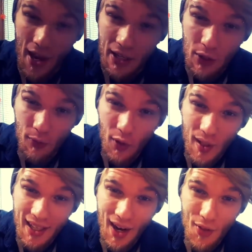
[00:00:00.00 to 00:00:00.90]
Thank you for
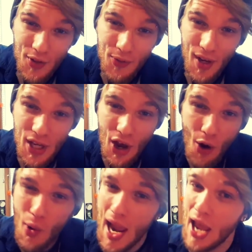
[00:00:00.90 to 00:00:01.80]
clicking on this
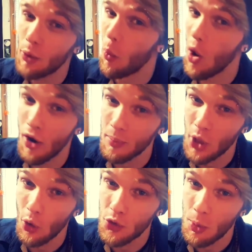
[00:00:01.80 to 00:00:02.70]
video, and welcome
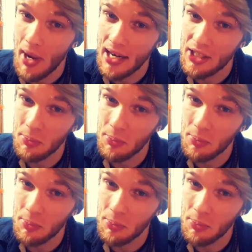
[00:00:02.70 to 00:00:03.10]
to Ultraman